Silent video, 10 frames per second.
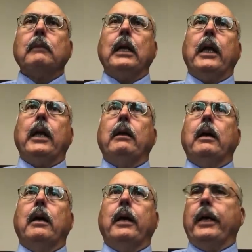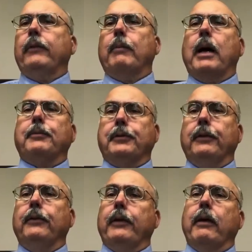and uh, I get some
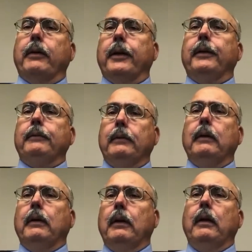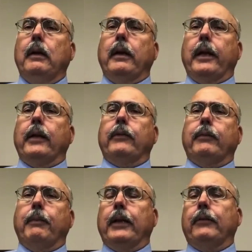options now and then, and that's,
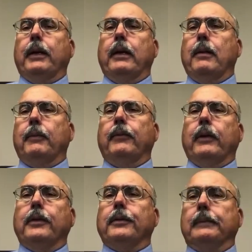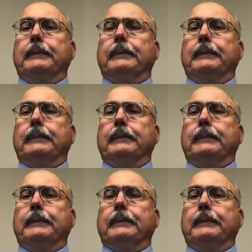that's my compensation.